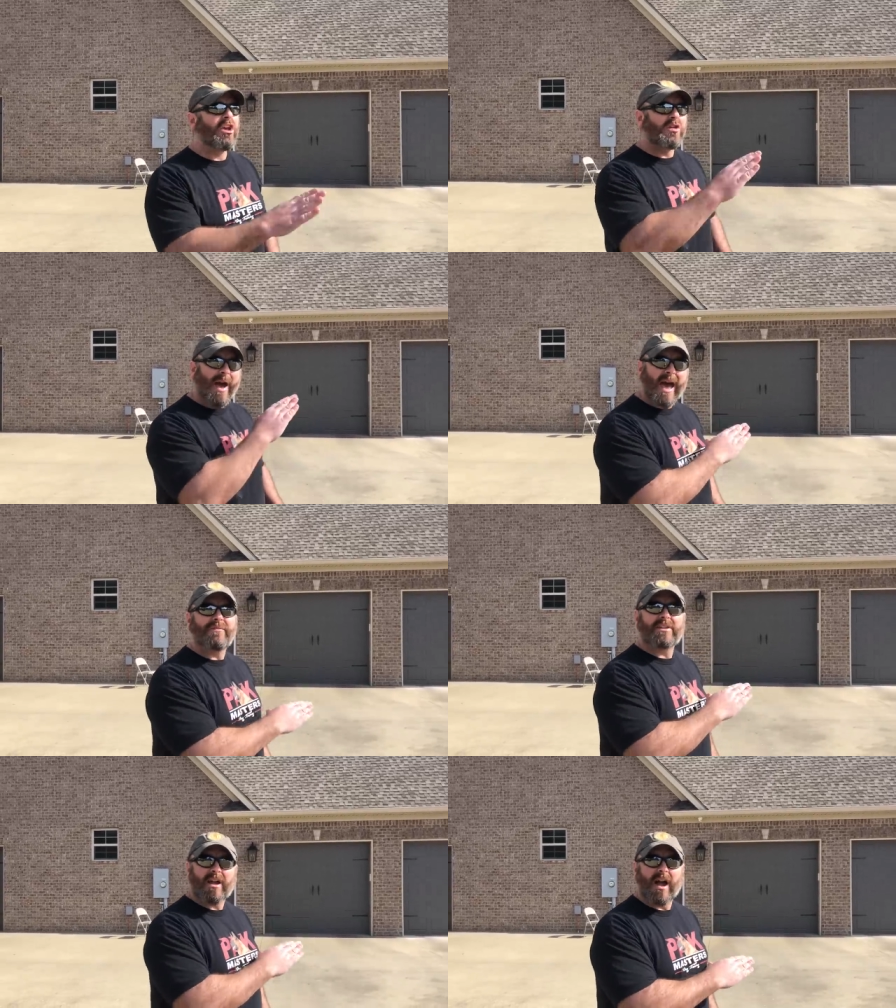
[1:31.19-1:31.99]
You
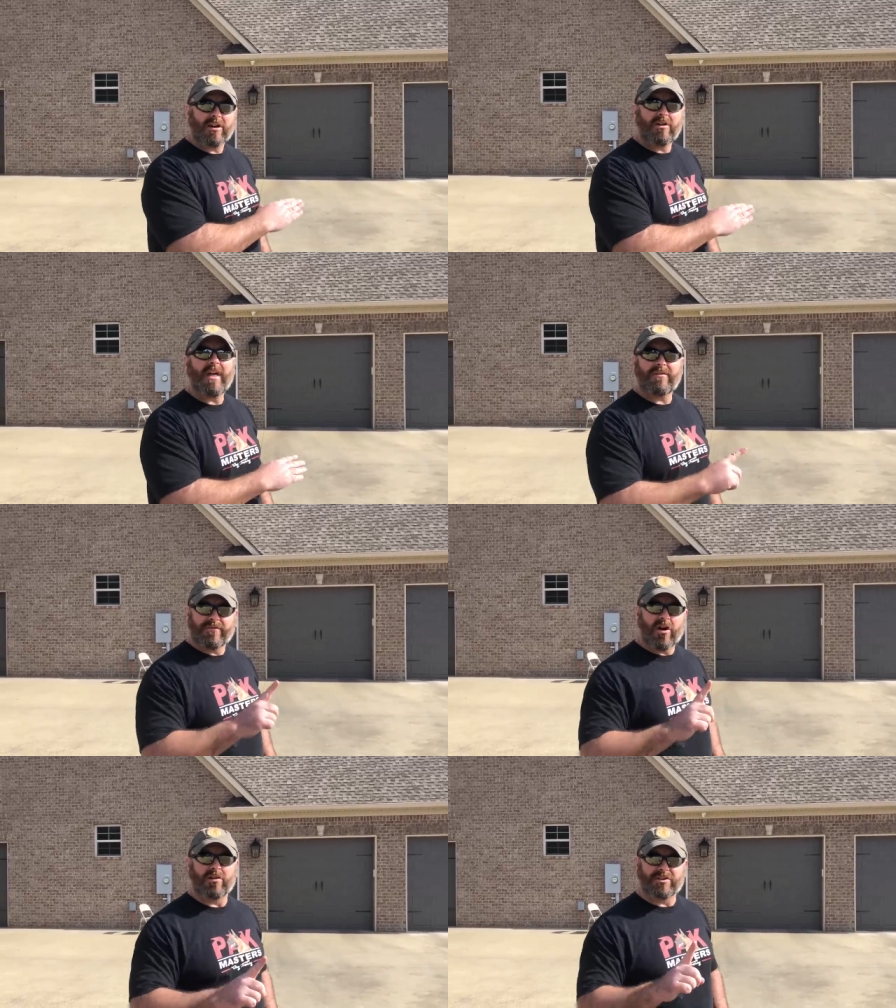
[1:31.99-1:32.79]
have to conquer
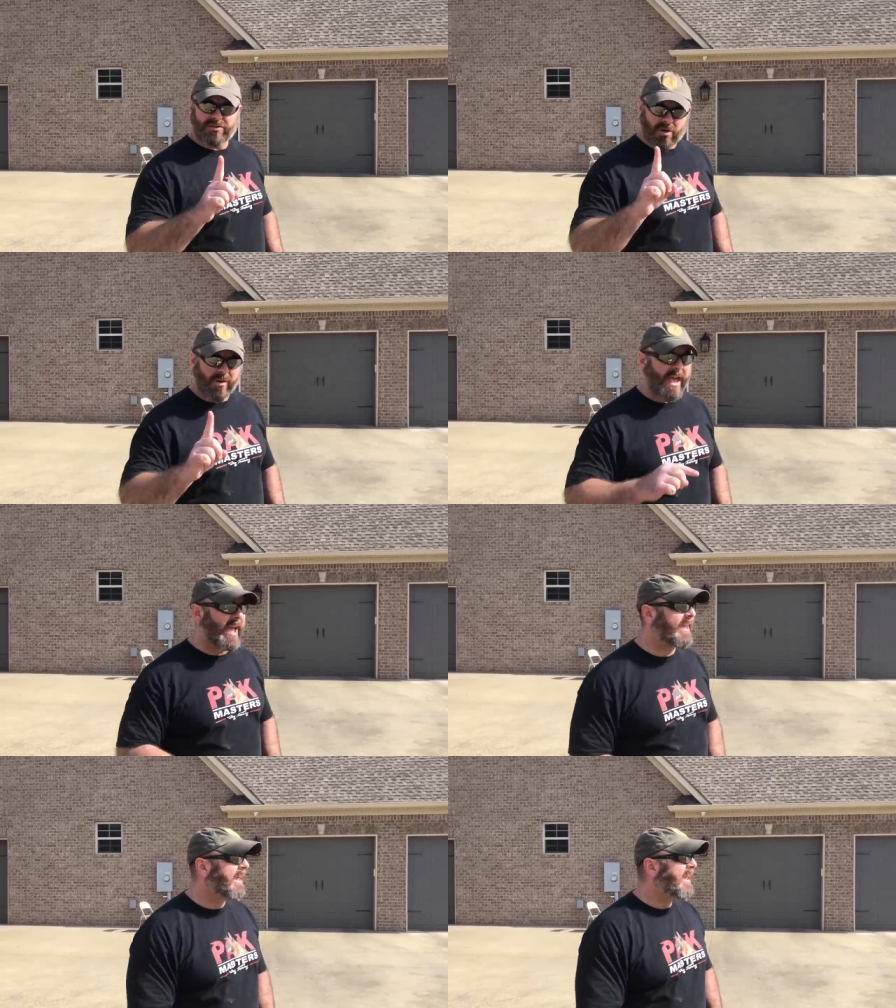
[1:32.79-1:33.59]
that first,
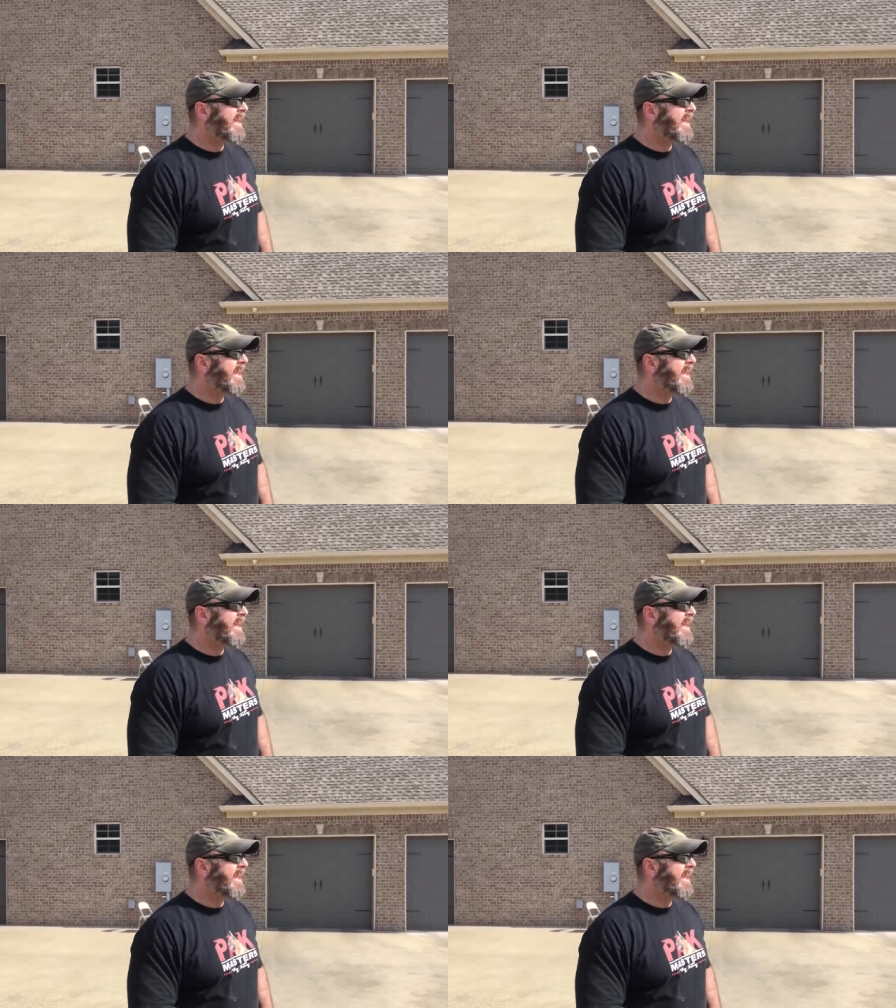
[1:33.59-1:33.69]
okay?